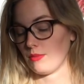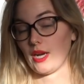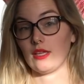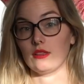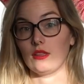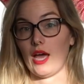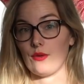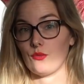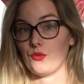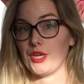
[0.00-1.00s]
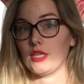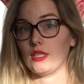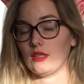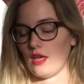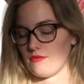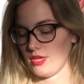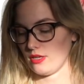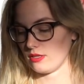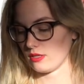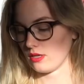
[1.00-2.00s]
but I really love
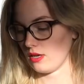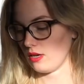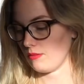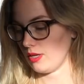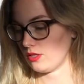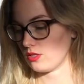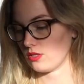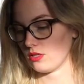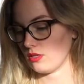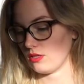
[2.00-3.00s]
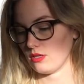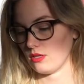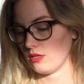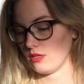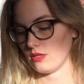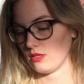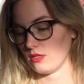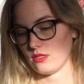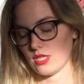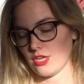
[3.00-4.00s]
it. It's
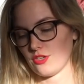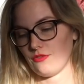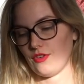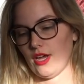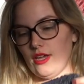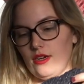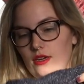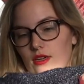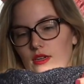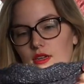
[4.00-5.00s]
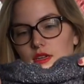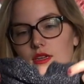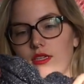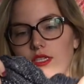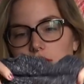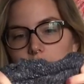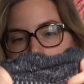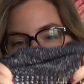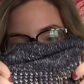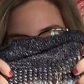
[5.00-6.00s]
such a fun design.